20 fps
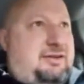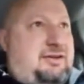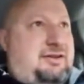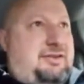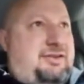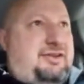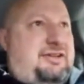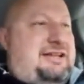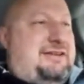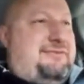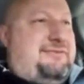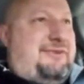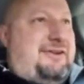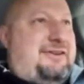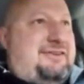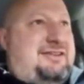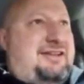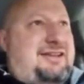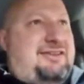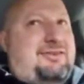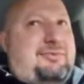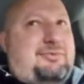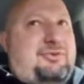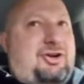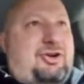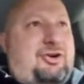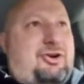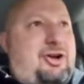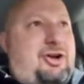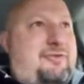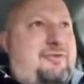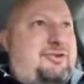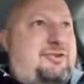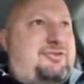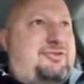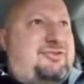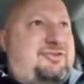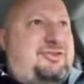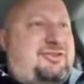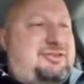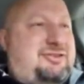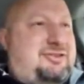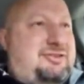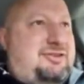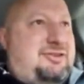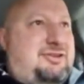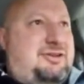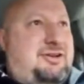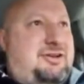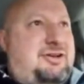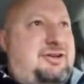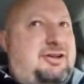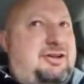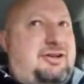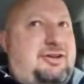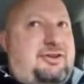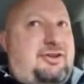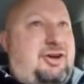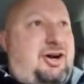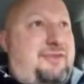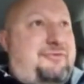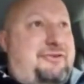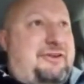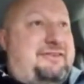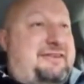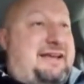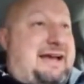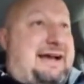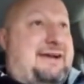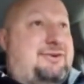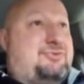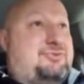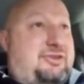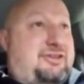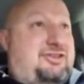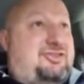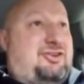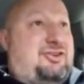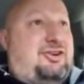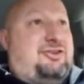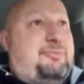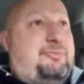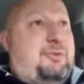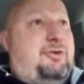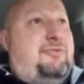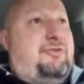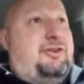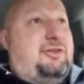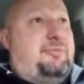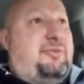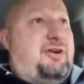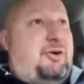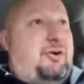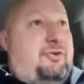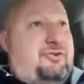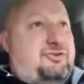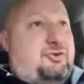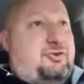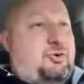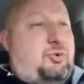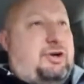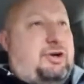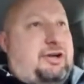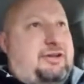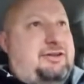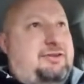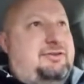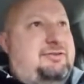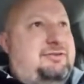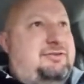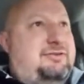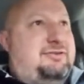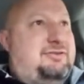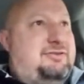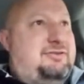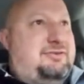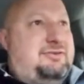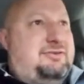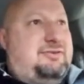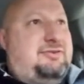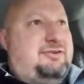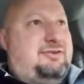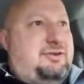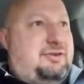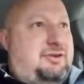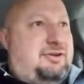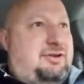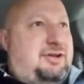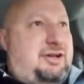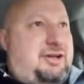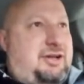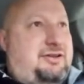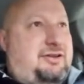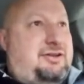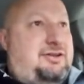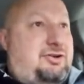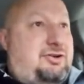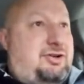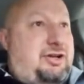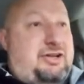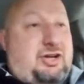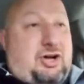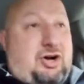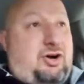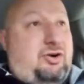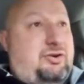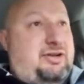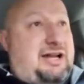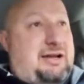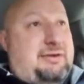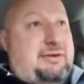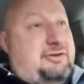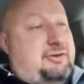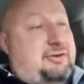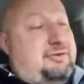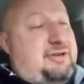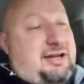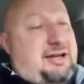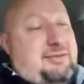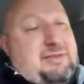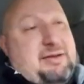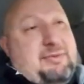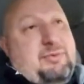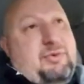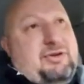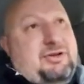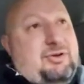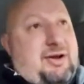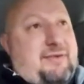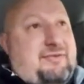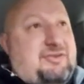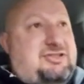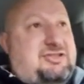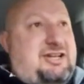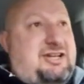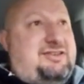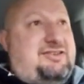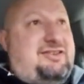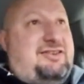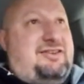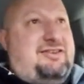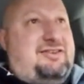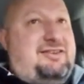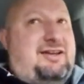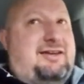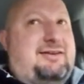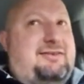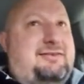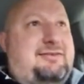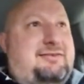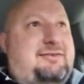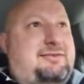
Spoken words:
The defense gets some turnovers. The offense actually starts moving the ball and scoring. And then you're like, oh, yeah, okay, maybe we do have a chance at this thing.